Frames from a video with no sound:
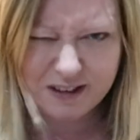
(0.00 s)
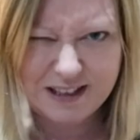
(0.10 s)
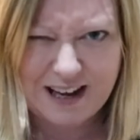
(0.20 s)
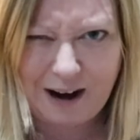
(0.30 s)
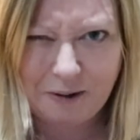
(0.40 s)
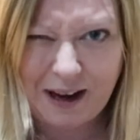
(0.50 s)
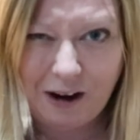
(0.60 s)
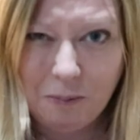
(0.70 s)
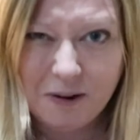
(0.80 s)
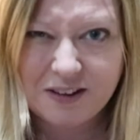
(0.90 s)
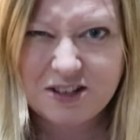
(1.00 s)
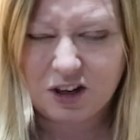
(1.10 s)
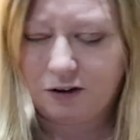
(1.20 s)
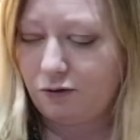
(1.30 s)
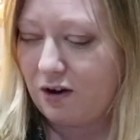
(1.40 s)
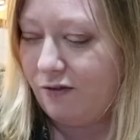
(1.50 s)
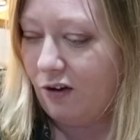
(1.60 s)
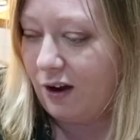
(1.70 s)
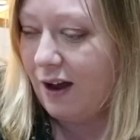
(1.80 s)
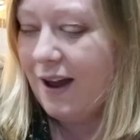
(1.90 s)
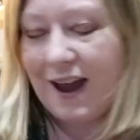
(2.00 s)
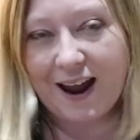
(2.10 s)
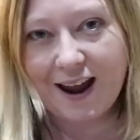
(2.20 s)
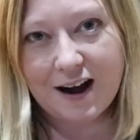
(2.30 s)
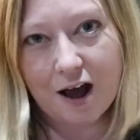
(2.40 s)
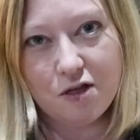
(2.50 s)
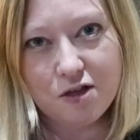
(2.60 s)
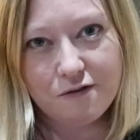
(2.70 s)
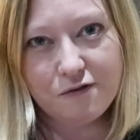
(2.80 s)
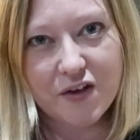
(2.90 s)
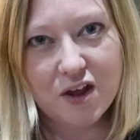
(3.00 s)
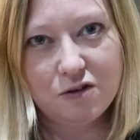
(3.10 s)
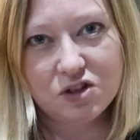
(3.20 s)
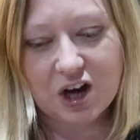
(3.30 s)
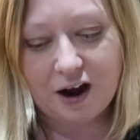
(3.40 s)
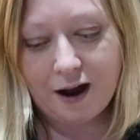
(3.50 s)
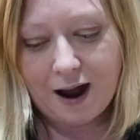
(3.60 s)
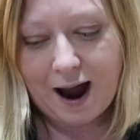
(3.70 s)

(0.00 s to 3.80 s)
see how I get on with this sugar-free vlog in the future.